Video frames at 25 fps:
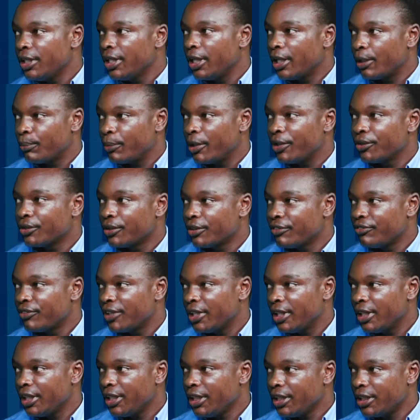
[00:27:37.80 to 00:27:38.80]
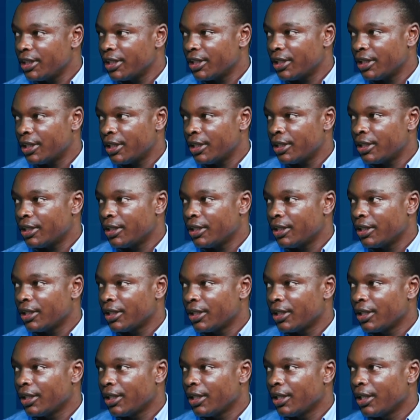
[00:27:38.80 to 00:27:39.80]
amount of the internet
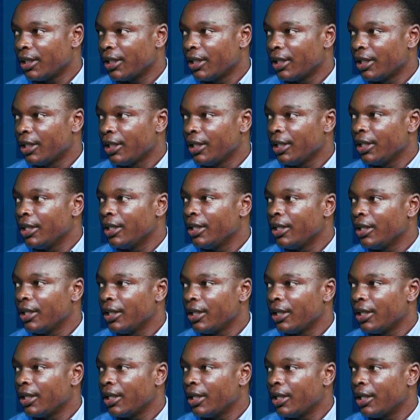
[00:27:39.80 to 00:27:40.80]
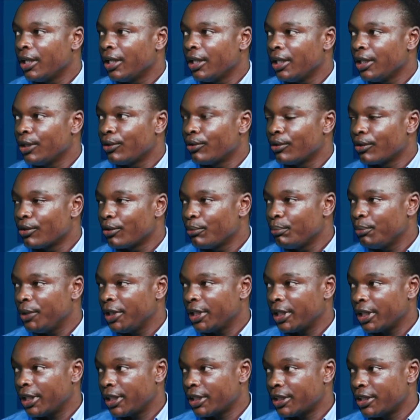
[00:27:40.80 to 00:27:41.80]
in
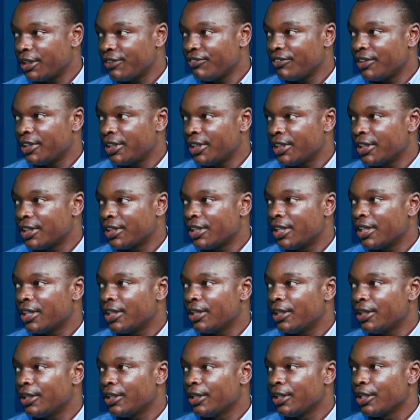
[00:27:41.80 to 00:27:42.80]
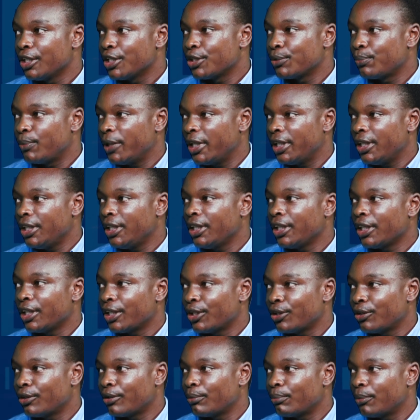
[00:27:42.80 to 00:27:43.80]
economic activities than spending
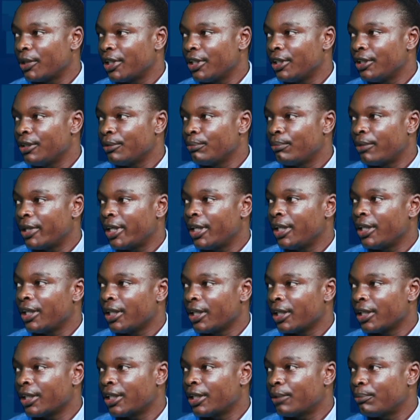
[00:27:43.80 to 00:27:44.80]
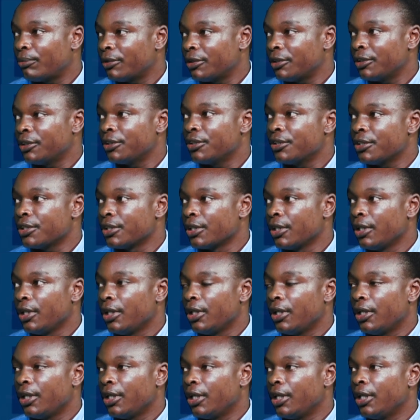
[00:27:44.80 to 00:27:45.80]
your money buying the bundles
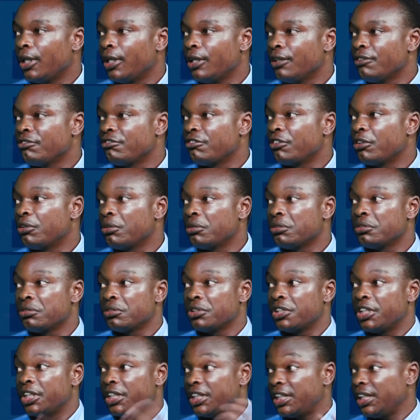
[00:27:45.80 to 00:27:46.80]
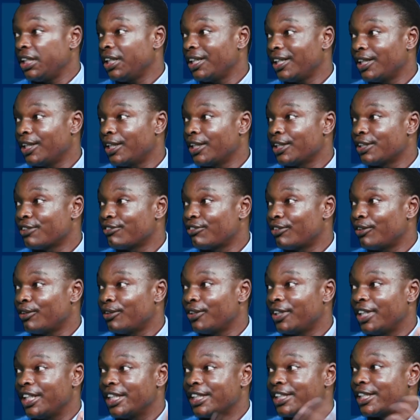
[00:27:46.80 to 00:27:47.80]
for the singers,
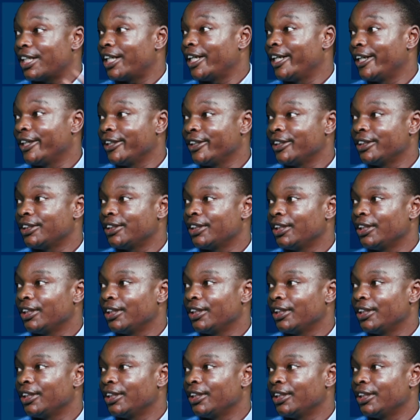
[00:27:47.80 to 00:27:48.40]
for the stars